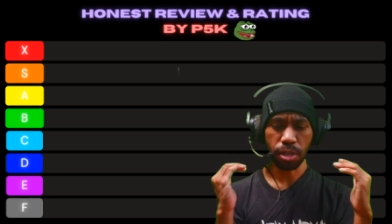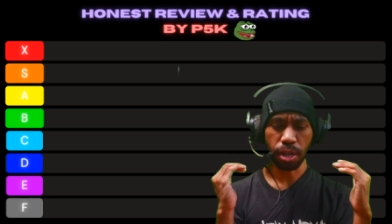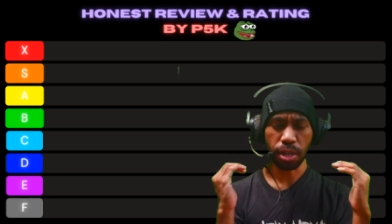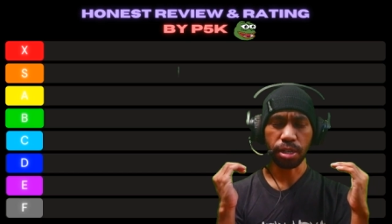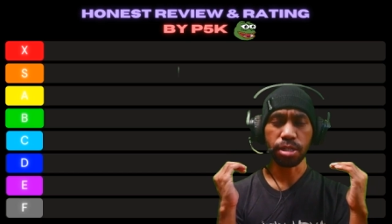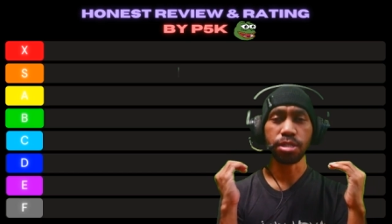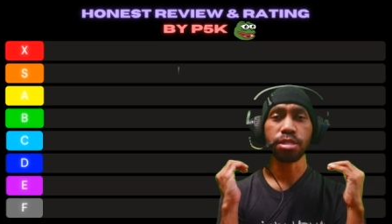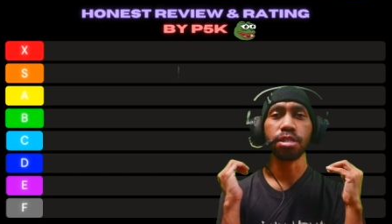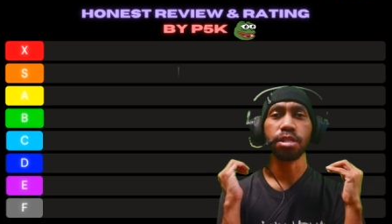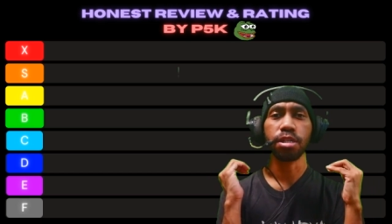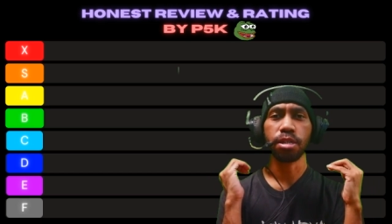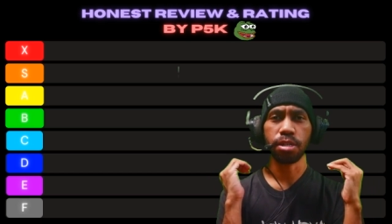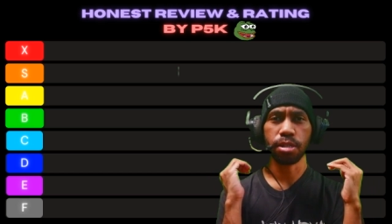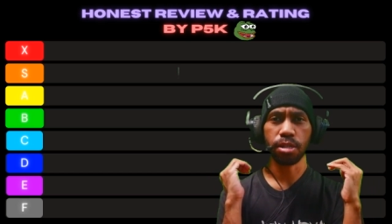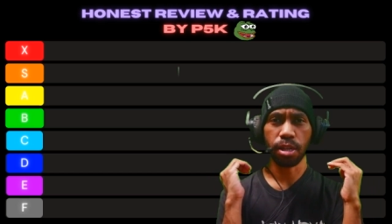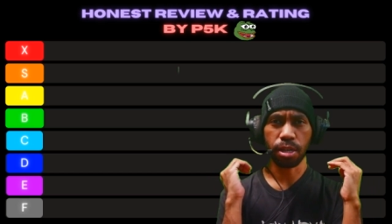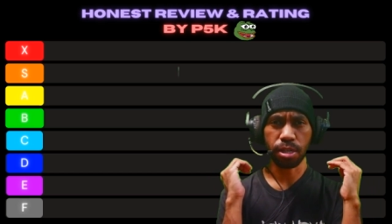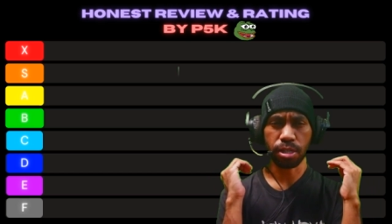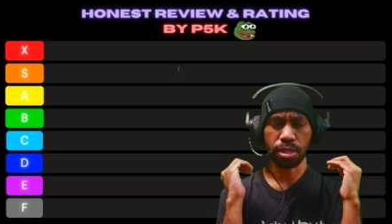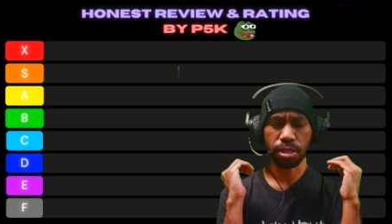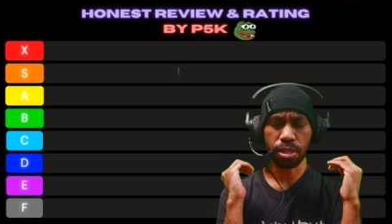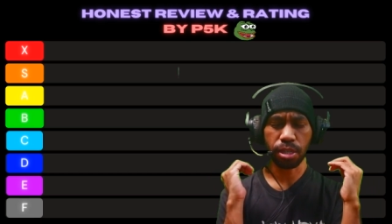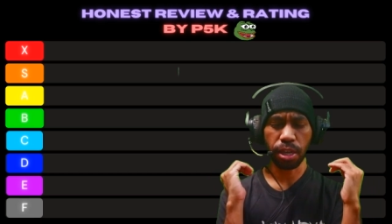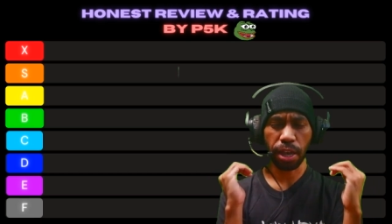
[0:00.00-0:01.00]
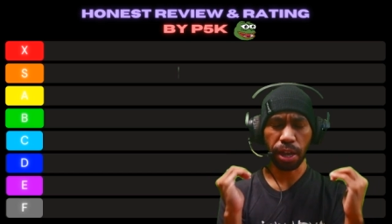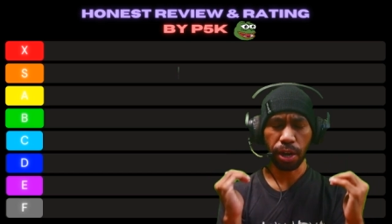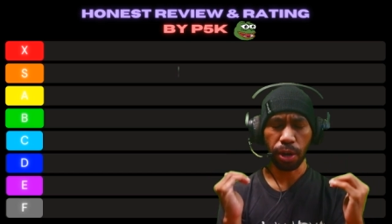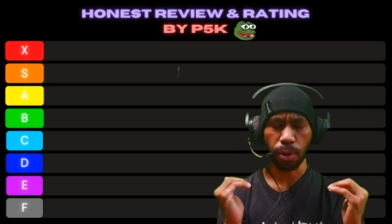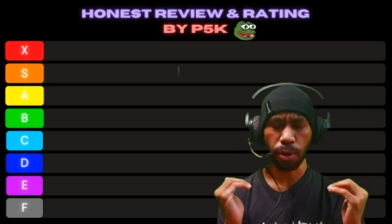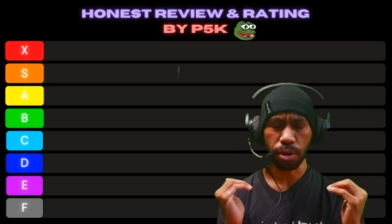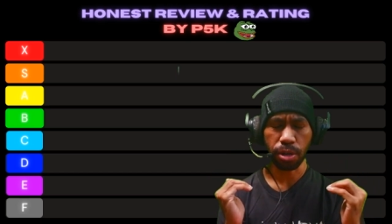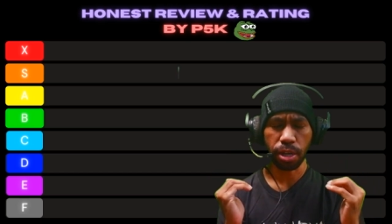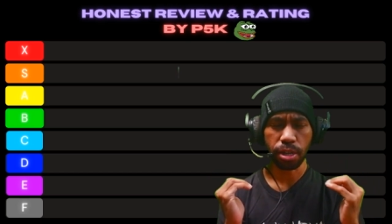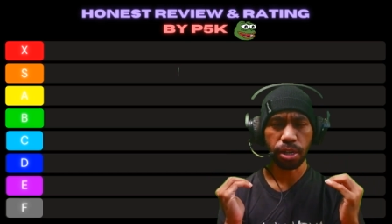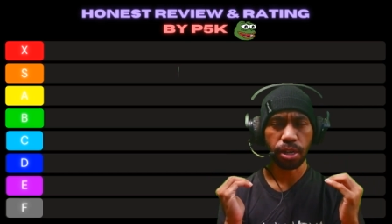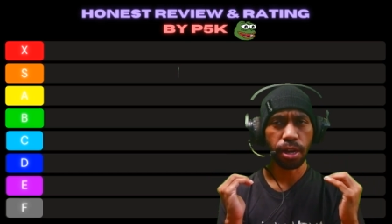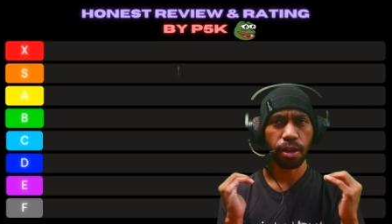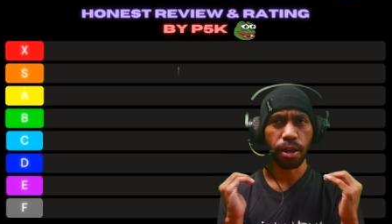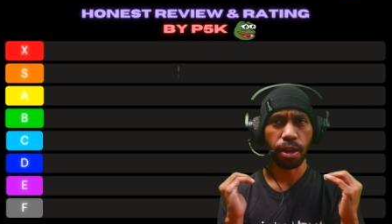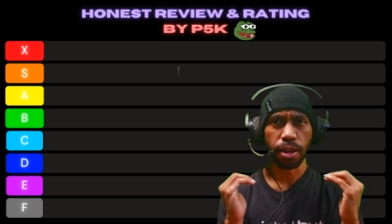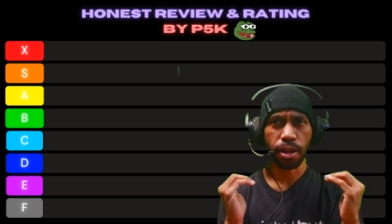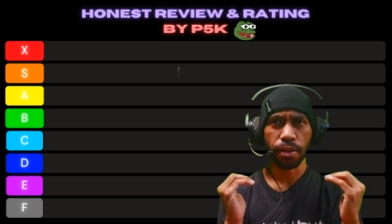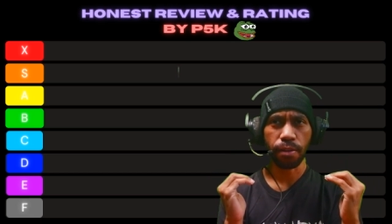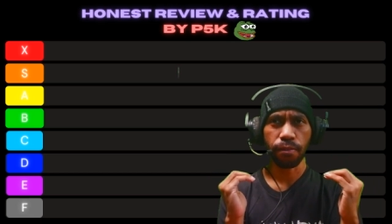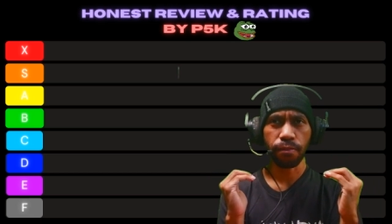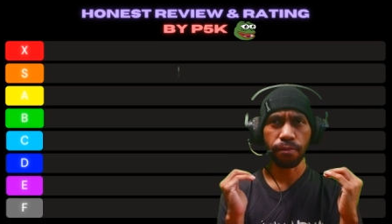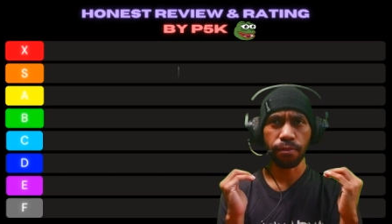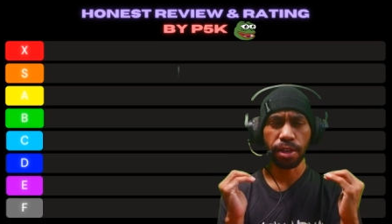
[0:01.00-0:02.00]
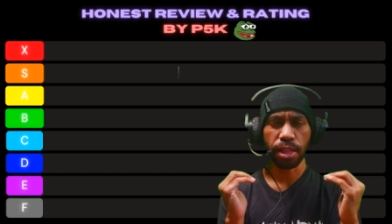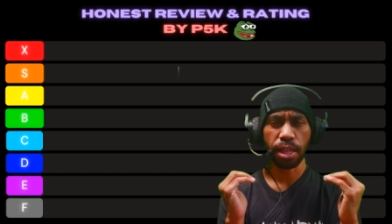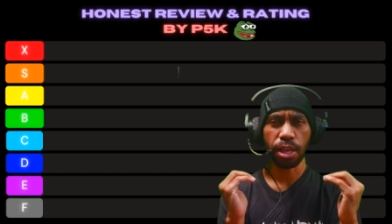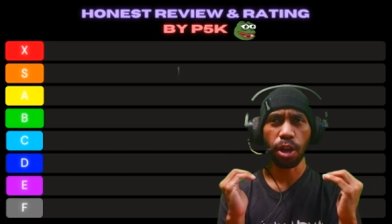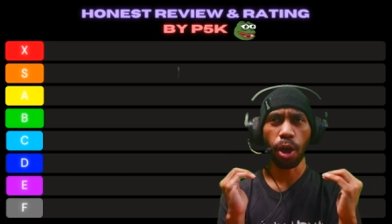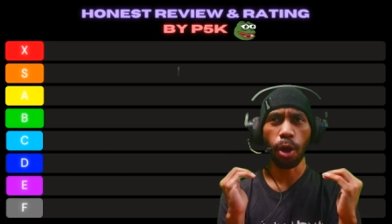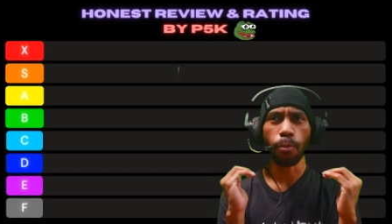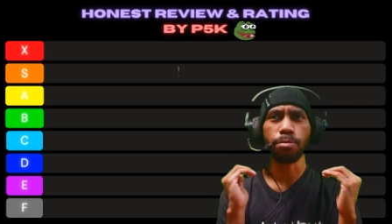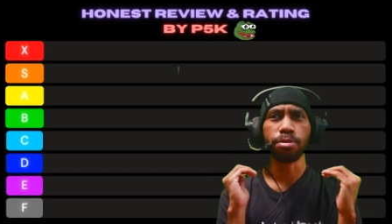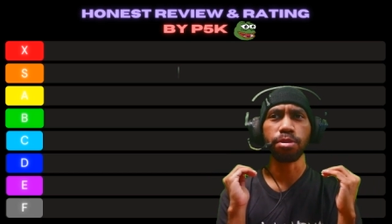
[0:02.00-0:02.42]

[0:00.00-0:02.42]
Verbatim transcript: like like terror, like a feeling